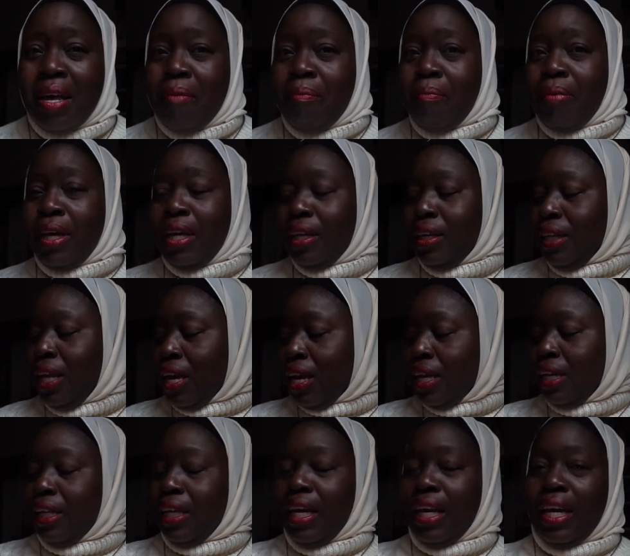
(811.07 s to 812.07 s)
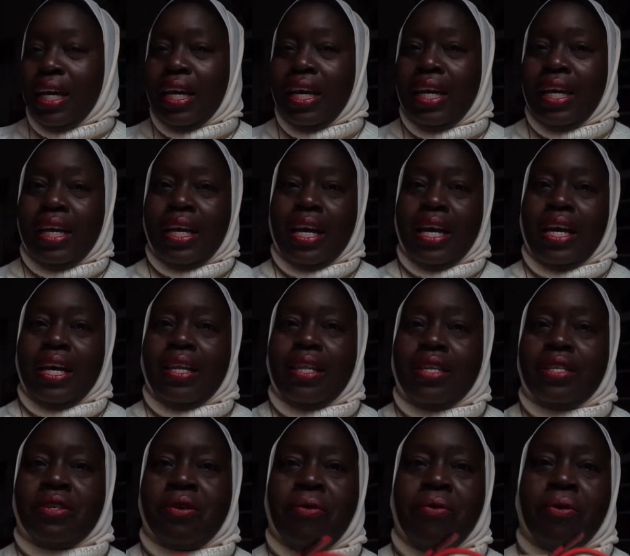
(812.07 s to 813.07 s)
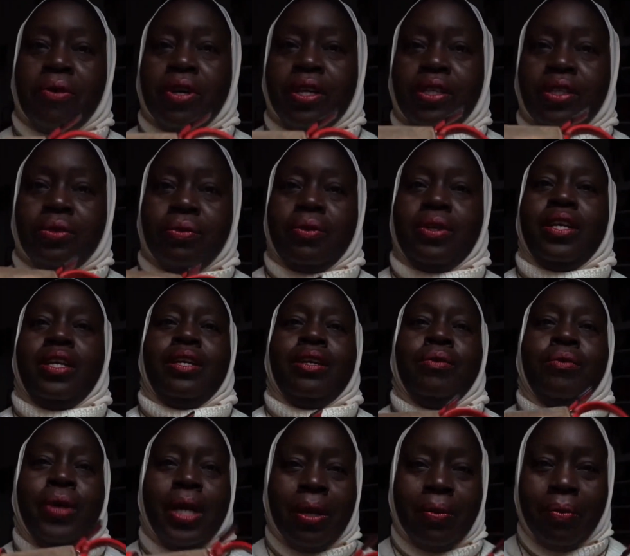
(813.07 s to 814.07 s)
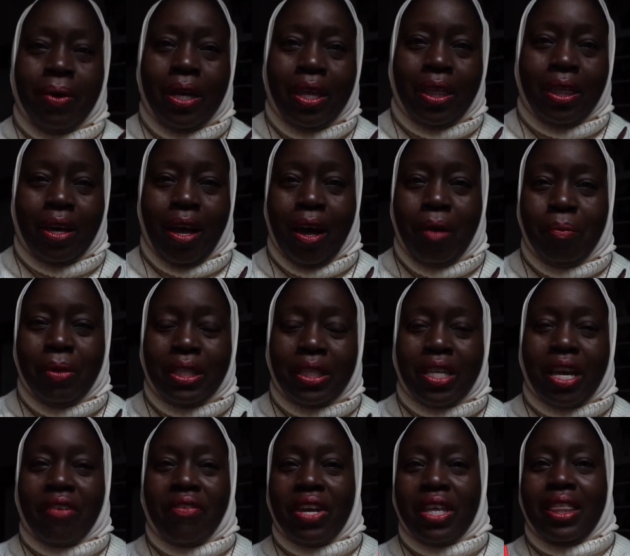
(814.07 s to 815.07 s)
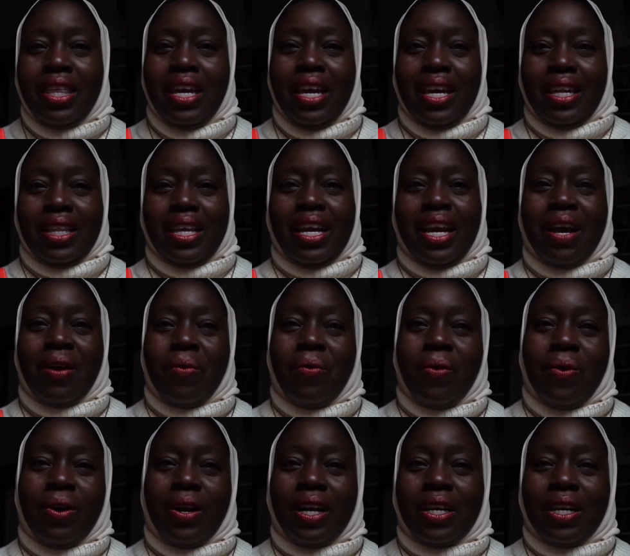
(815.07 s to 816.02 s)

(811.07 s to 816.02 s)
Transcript: But luckily this orange one went with almost everything that I wore,